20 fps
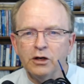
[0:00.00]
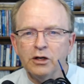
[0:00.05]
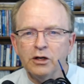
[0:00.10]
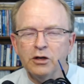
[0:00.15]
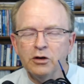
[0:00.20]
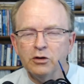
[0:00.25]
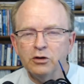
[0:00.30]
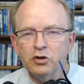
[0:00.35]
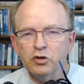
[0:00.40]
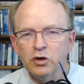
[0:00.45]

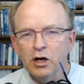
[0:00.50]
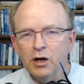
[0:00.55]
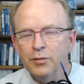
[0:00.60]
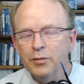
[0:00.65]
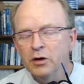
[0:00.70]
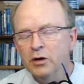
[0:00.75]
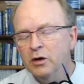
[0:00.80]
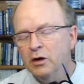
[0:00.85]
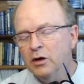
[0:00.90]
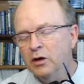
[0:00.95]
heel
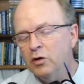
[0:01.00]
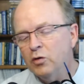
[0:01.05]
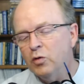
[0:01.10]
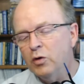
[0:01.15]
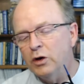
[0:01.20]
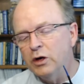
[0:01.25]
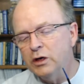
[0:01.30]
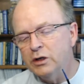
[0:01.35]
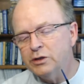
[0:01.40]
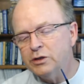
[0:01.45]
drop,
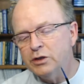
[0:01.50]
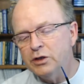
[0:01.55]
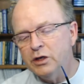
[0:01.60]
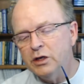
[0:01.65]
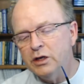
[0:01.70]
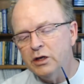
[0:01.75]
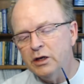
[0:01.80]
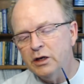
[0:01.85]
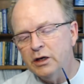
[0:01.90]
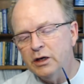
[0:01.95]
whereas
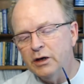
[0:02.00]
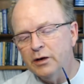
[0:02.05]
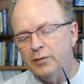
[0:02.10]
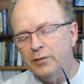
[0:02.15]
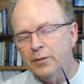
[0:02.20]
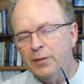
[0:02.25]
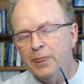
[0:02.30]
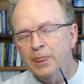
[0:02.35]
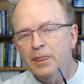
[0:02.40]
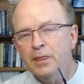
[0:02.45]

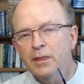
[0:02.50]
the